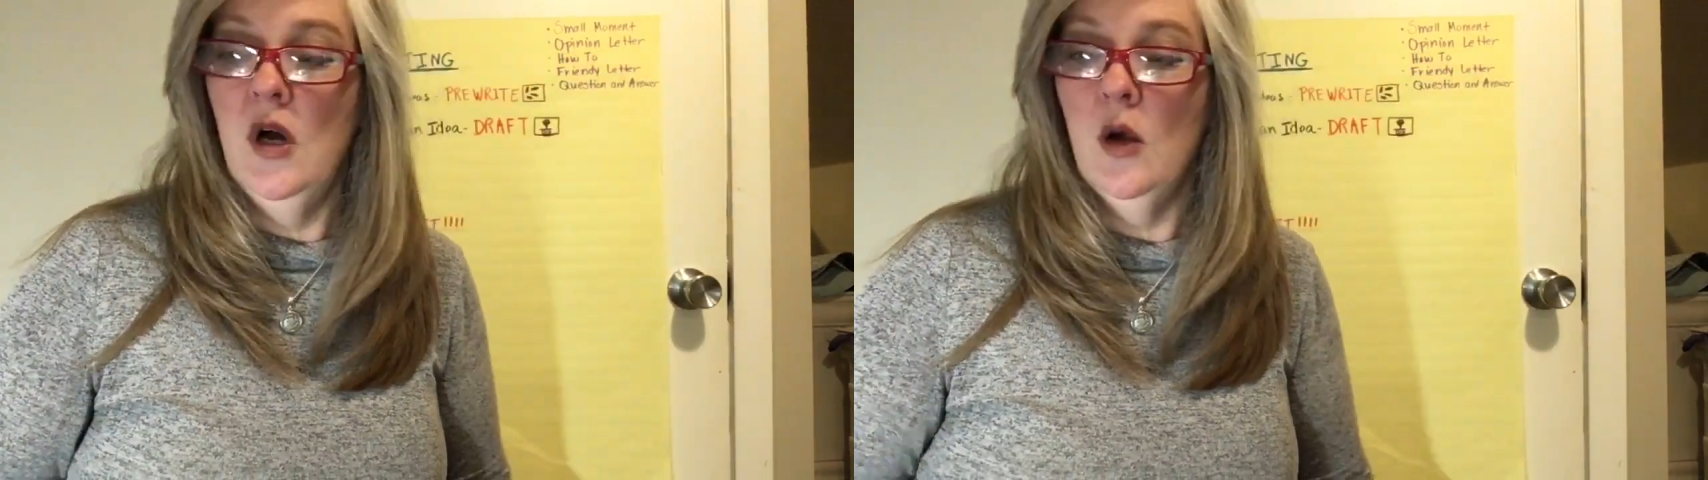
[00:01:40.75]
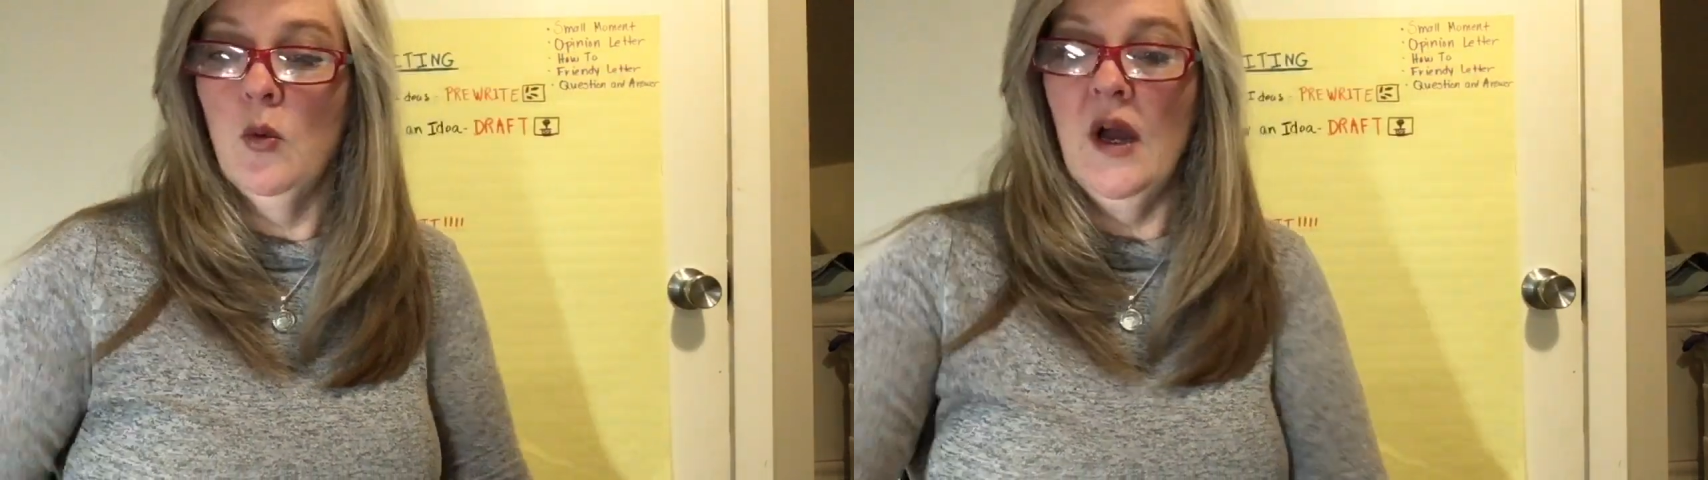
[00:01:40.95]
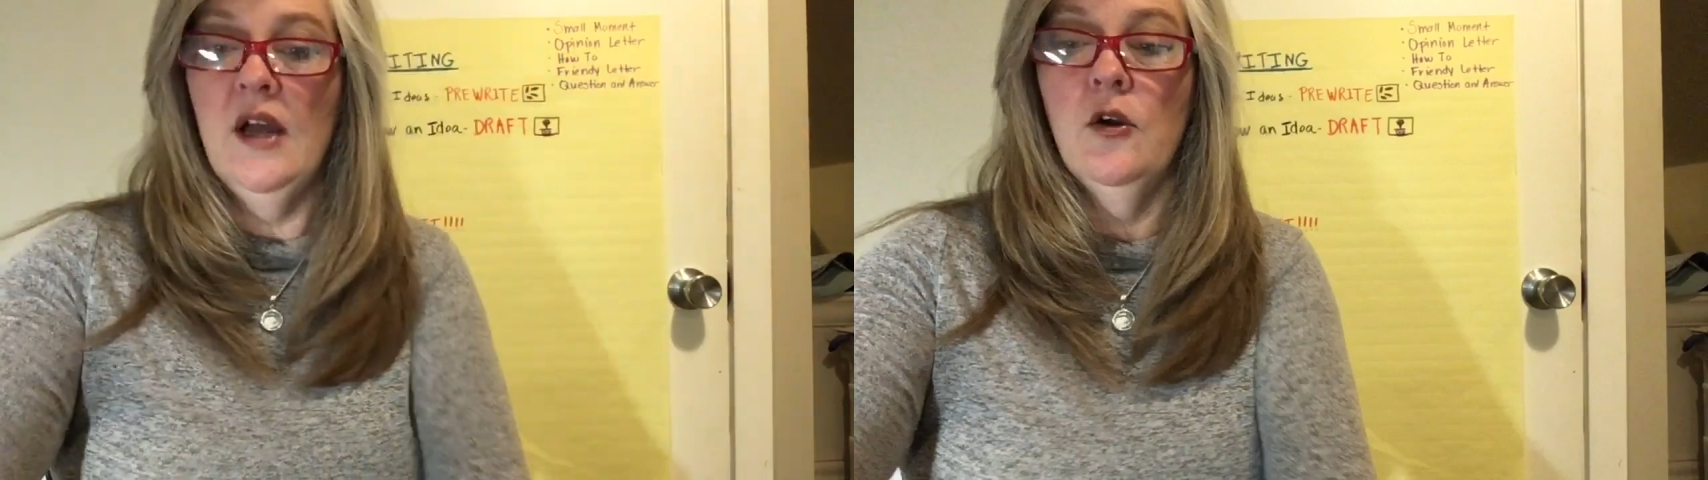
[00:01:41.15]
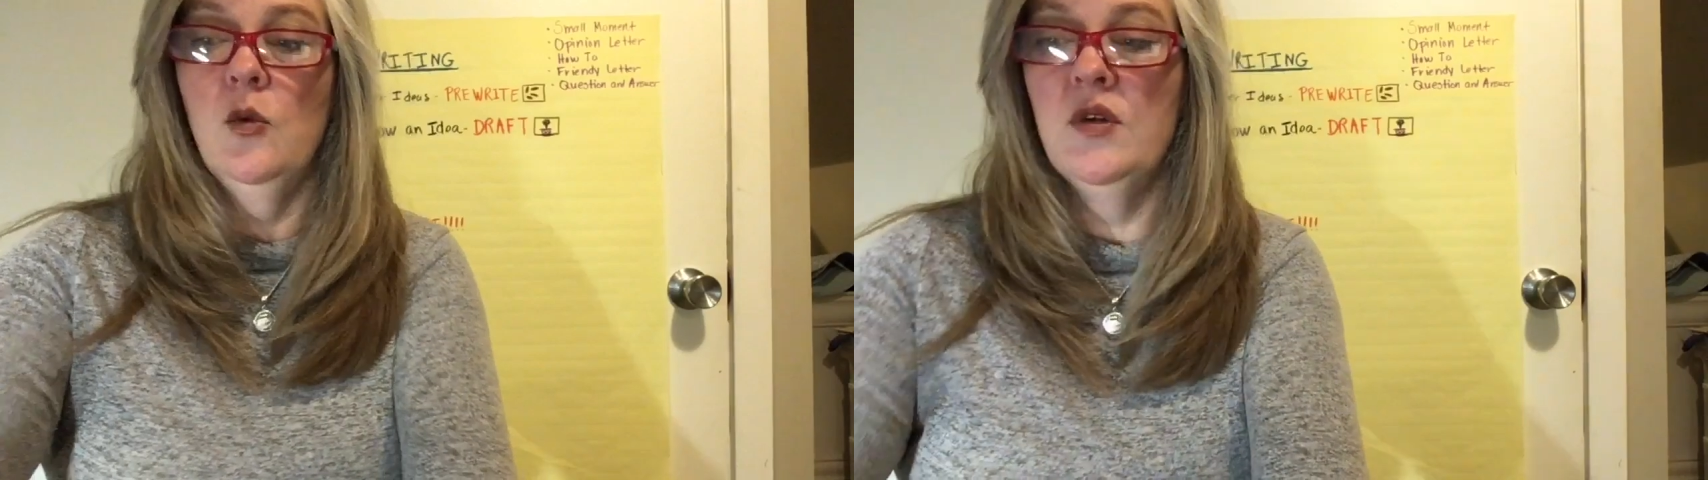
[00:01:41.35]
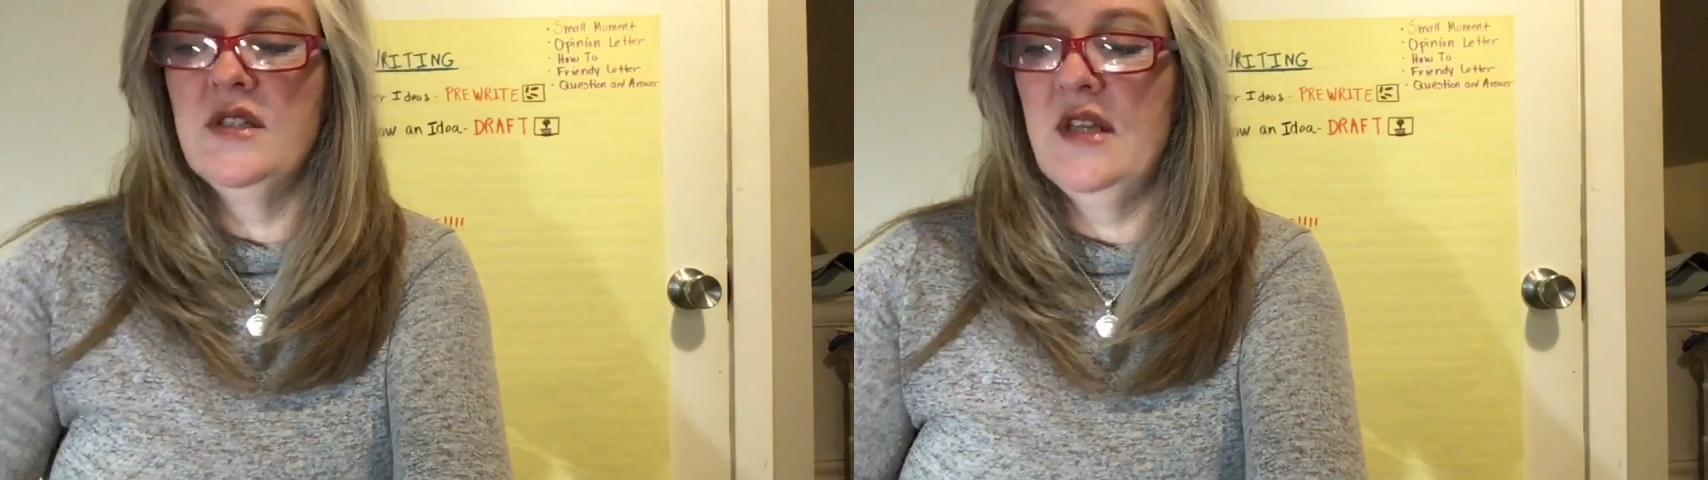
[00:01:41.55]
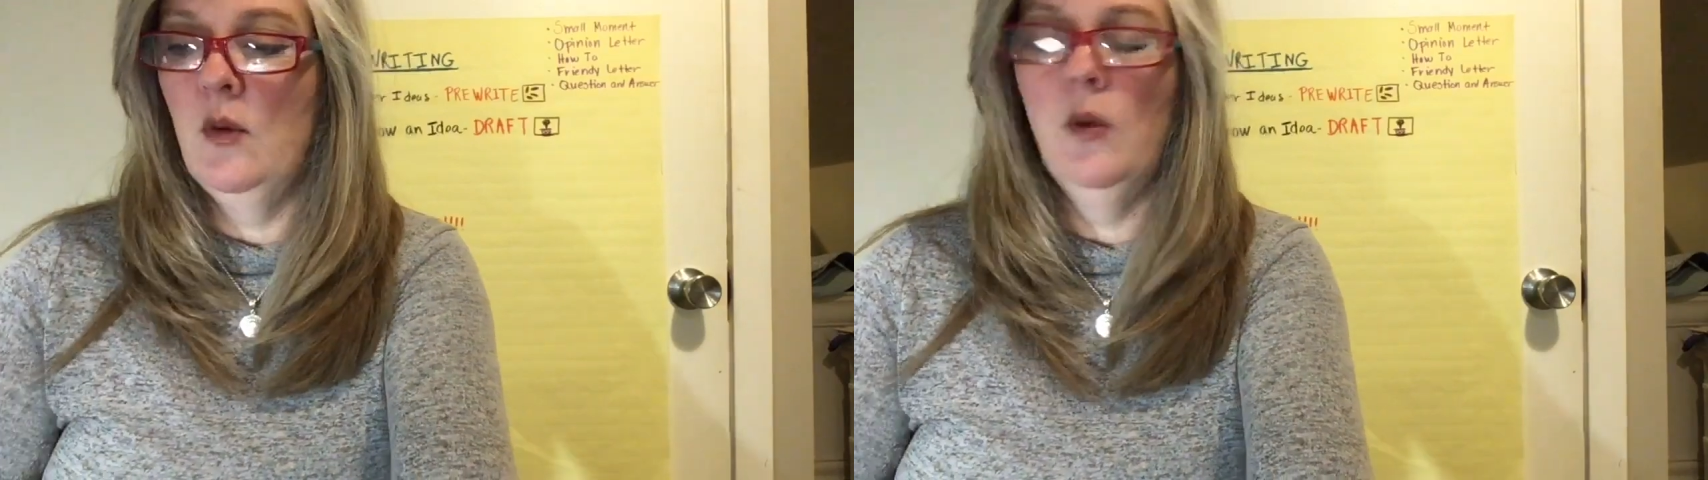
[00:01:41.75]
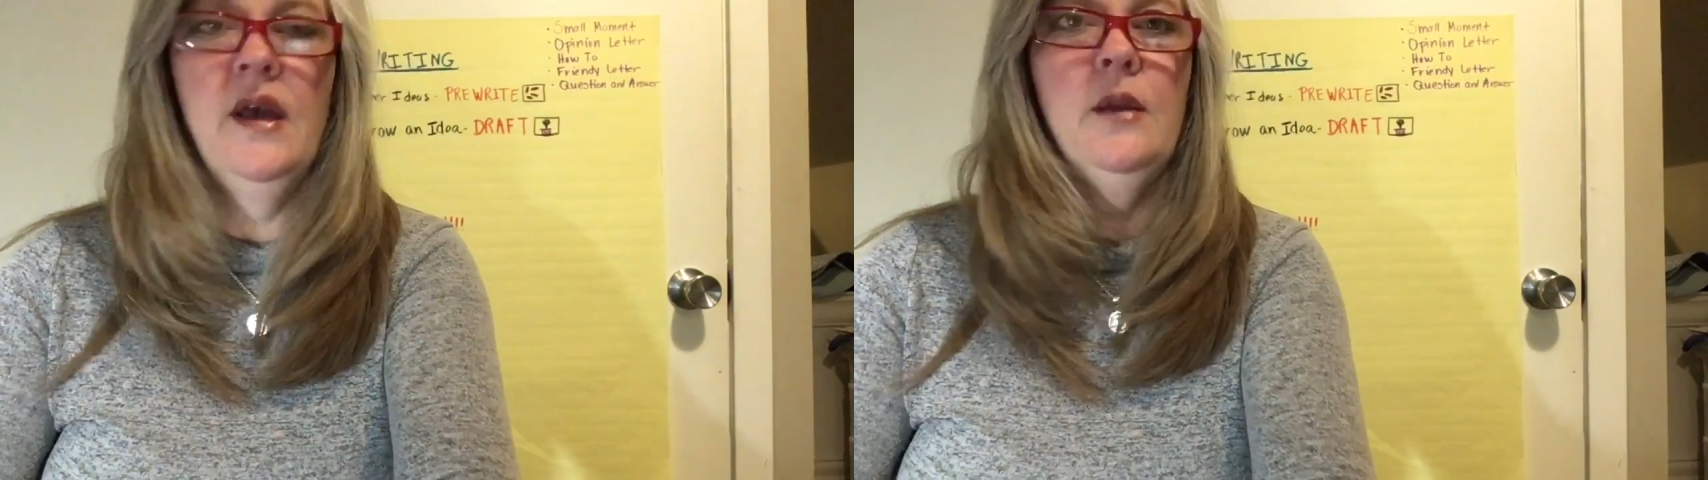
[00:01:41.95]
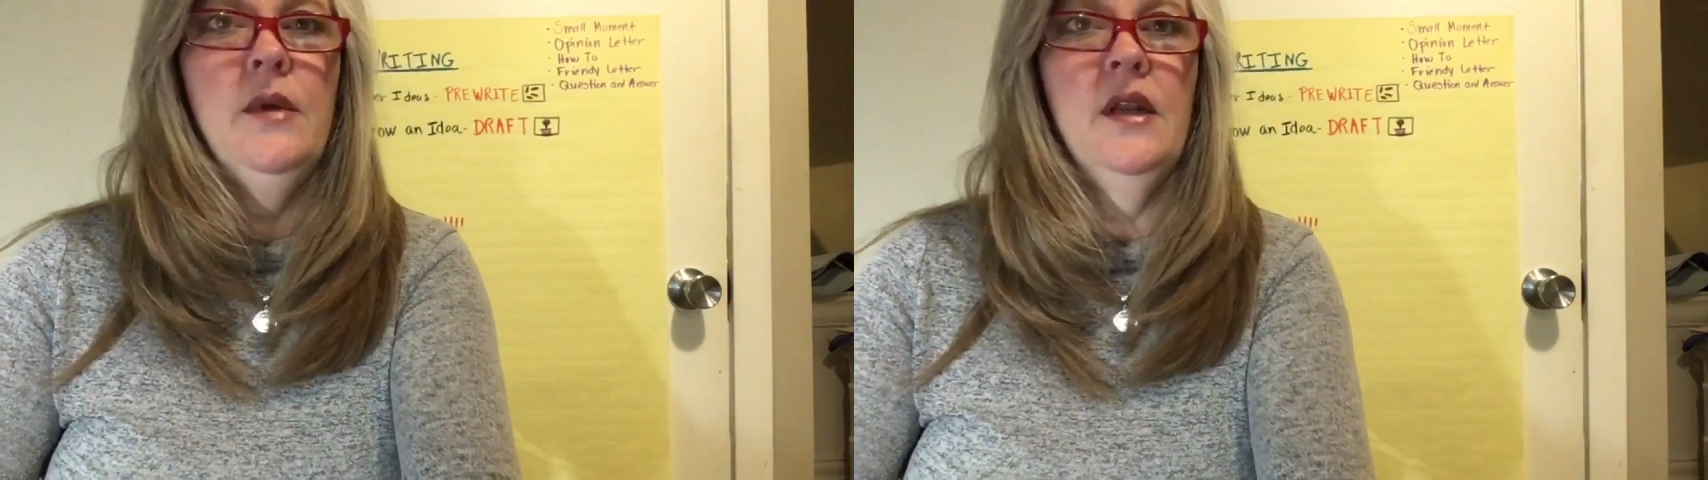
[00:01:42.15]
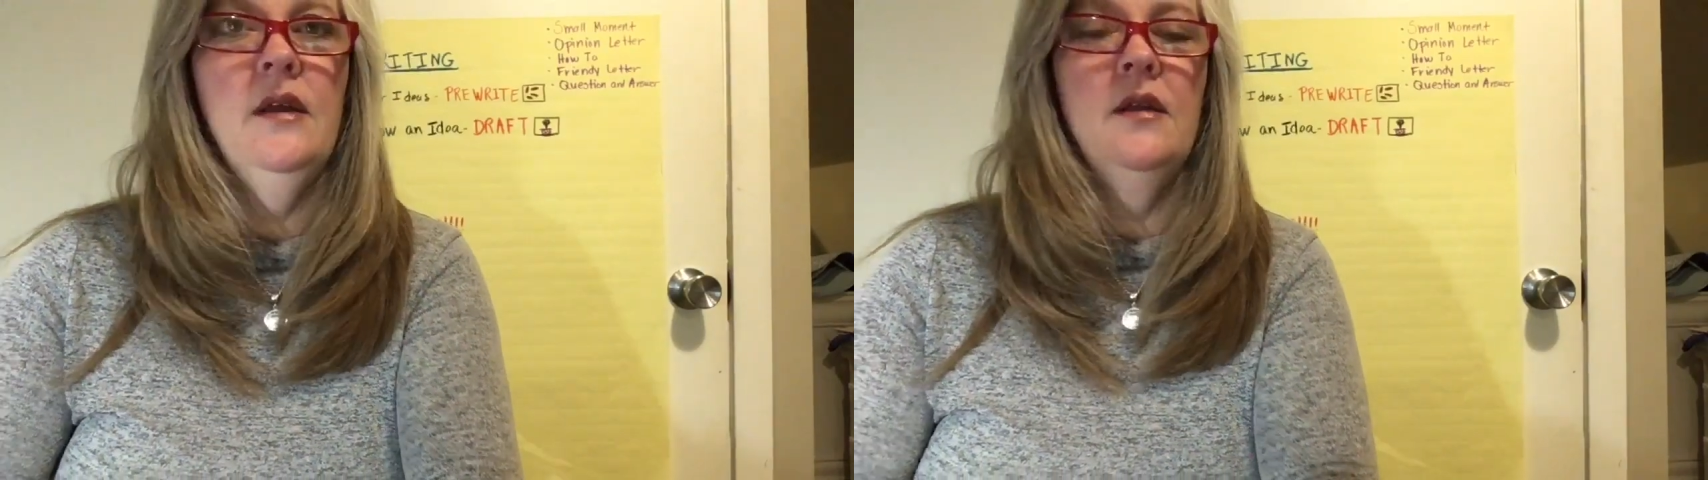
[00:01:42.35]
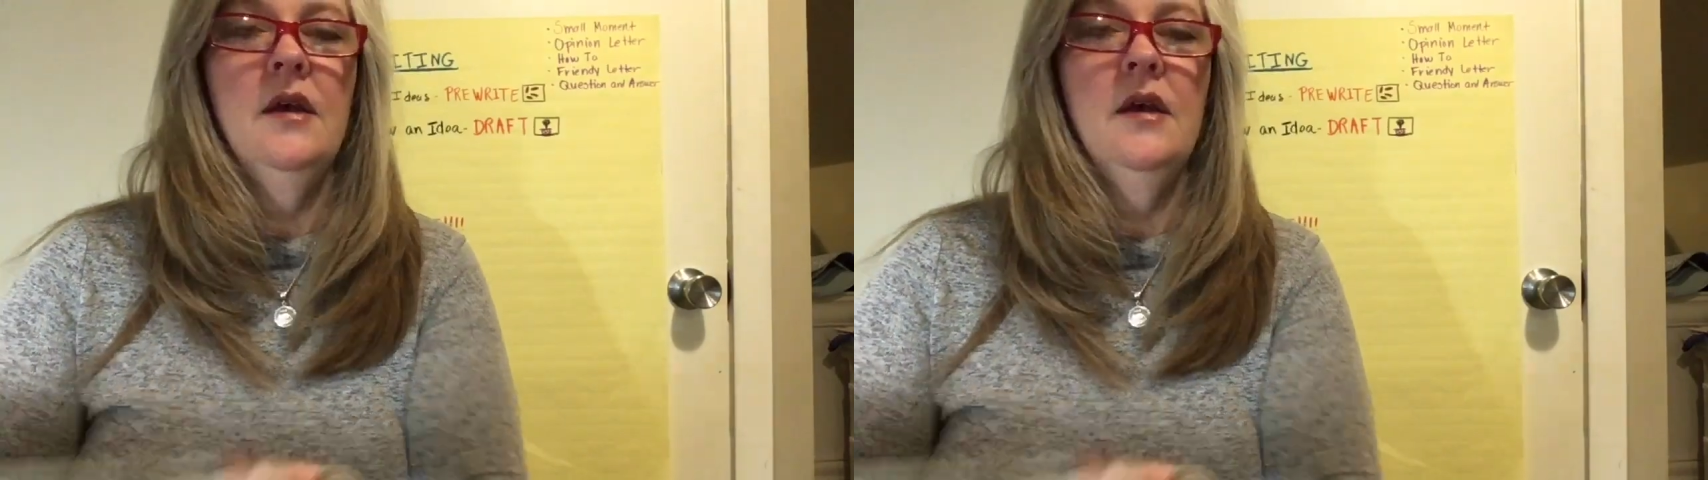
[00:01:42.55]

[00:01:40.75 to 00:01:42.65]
A writer will say, well, wait a minute,